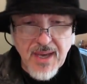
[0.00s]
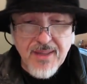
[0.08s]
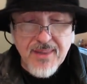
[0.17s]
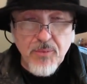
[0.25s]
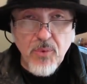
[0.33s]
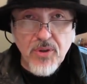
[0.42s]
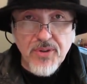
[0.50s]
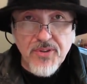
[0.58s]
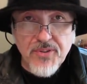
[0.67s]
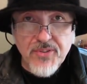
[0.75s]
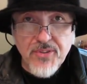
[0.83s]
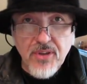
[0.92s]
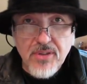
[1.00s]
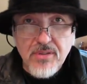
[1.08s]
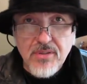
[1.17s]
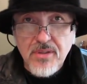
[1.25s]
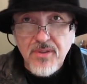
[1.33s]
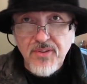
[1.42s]
and then one that's not
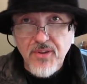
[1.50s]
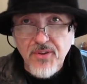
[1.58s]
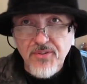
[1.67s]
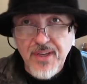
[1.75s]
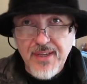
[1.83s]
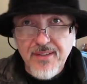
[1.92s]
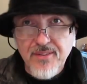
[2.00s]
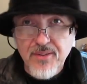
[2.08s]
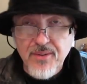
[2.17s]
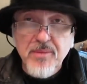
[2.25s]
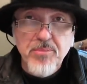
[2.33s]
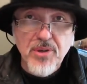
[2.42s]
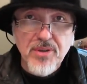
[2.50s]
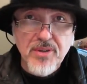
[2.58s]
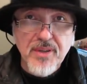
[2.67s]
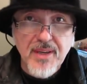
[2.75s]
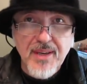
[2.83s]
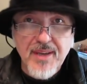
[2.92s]
associated to it, but
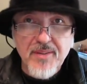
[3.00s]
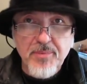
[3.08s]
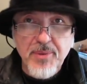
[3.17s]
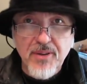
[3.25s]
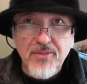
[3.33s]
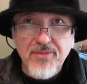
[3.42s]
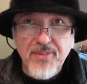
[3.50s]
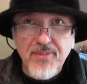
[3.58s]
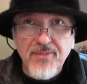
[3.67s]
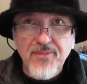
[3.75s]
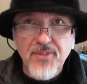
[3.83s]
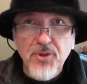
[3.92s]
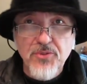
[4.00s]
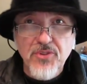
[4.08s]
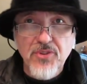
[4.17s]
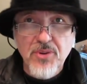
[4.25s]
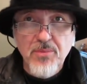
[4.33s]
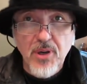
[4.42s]
he's been on
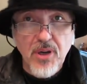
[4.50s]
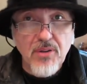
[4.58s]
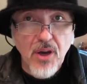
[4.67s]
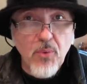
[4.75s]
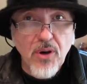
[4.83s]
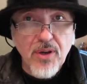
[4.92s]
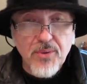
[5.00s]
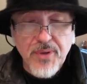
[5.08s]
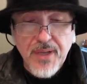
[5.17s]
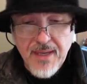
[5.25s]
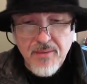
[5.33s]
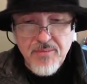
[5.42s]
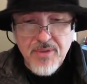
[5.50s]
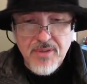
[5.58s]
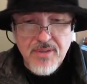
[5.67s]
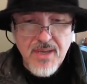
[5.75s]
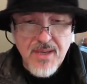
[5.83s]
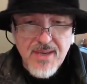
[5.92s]
YouTube a while now.
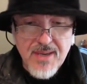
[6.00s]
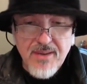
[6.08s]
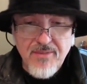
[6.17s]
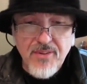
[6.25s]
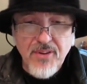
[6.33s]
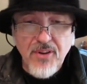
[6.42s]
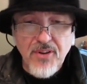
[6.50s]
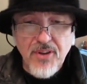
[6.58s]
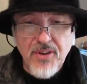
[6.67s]
But if you've not